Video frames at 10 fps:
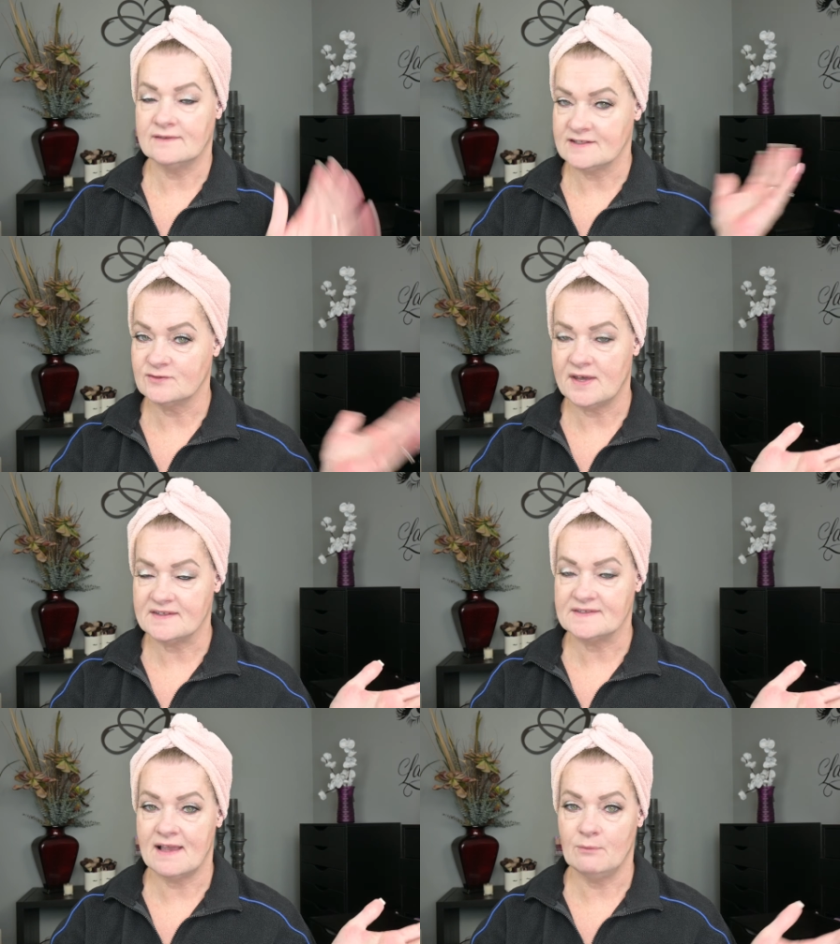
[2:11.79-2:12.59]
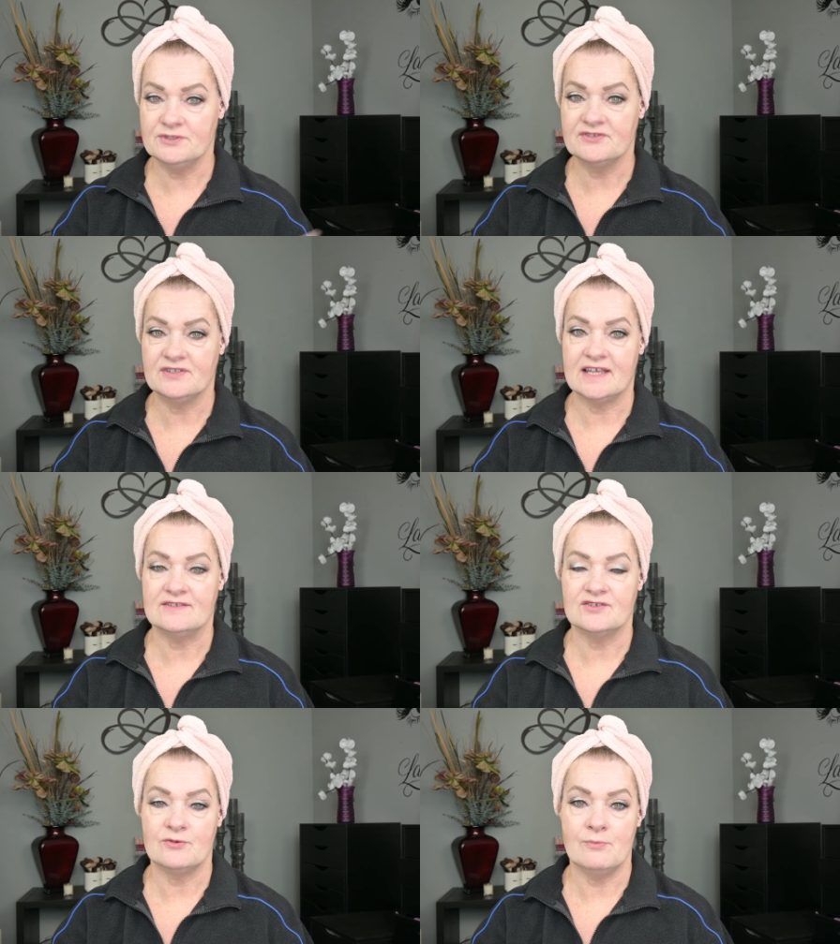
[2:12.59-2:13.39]
That's why the samples laid
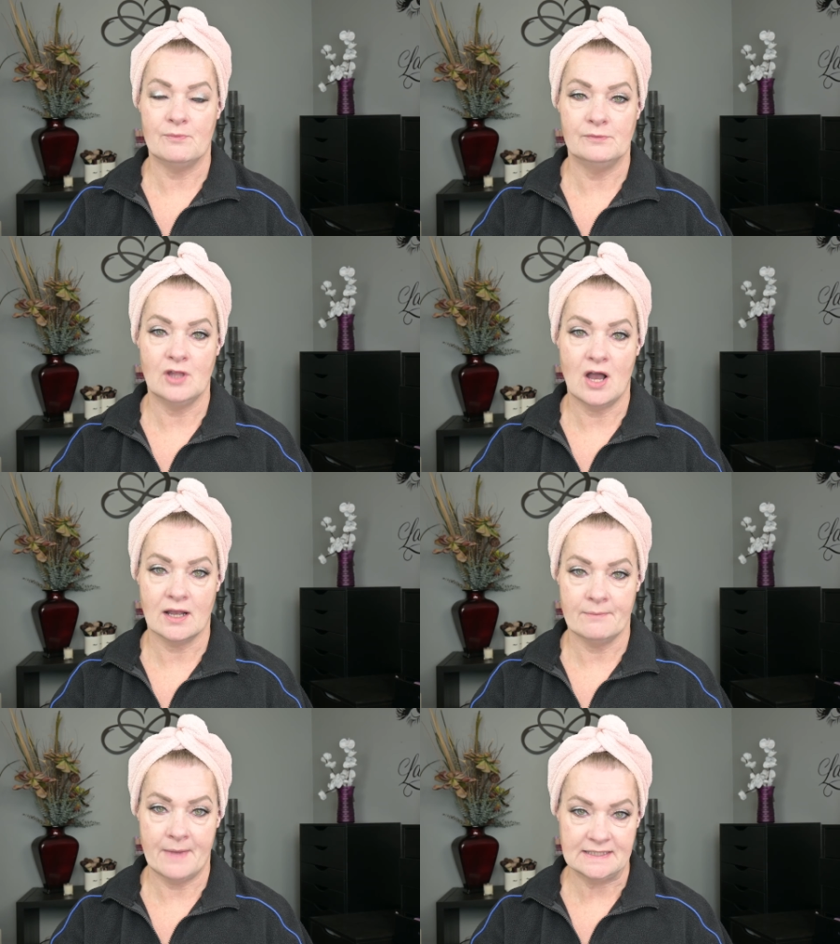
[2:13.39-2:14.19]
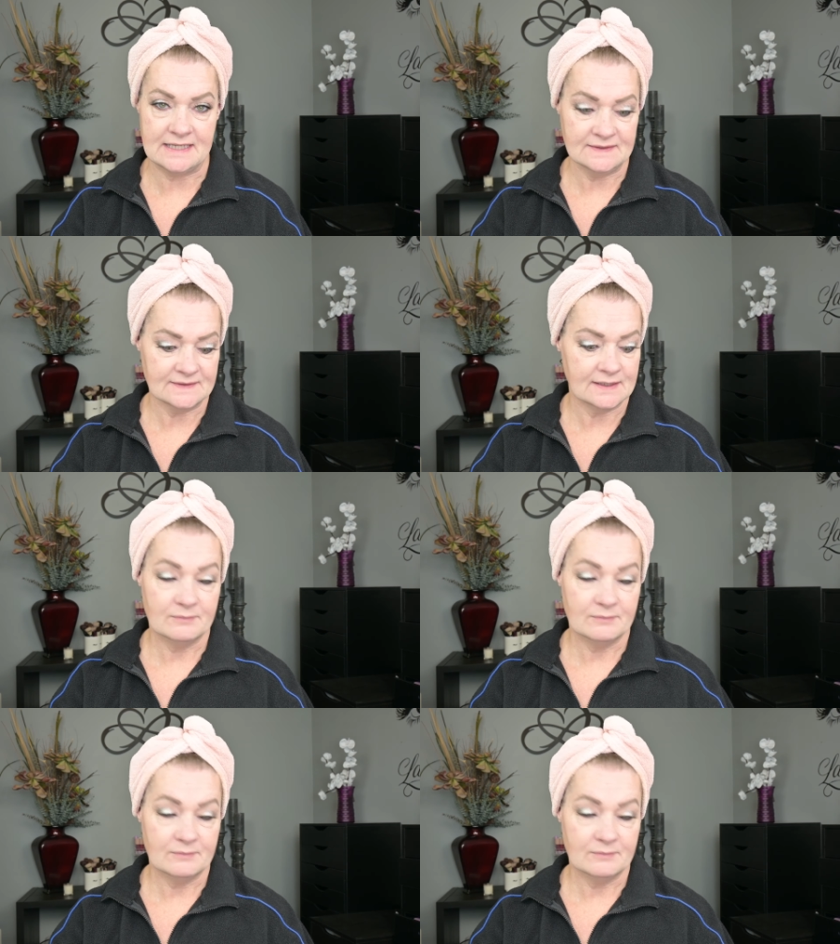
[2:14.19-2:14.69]
so long on my desk